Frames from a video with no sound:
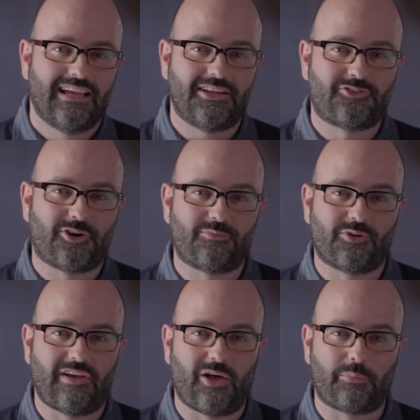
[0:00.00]
in terms
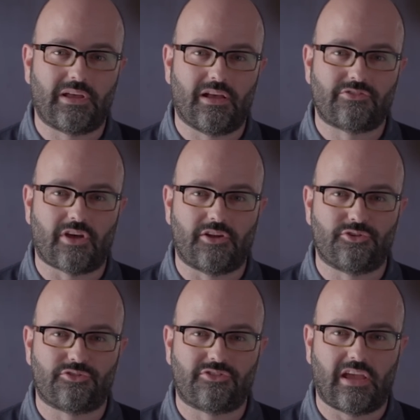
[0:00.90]
of helping us
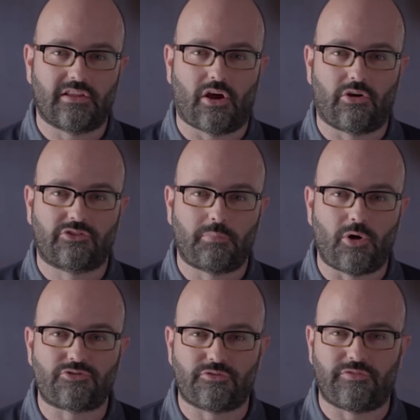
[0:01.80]
understand our
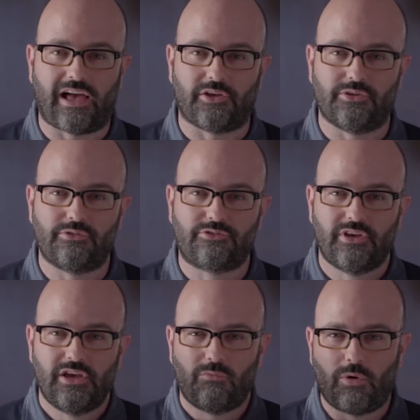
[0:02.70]
exposure values
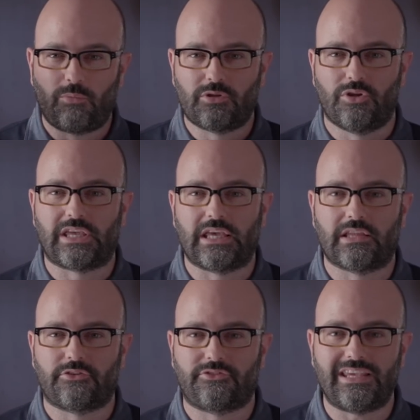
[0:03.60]
when we're looking
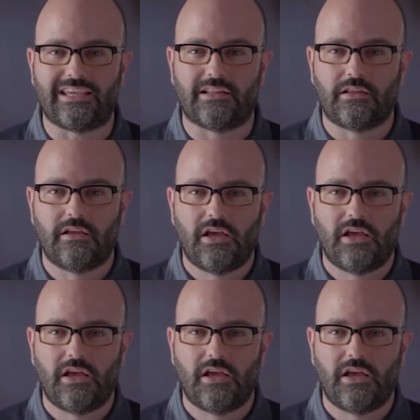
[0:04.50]
at a scene.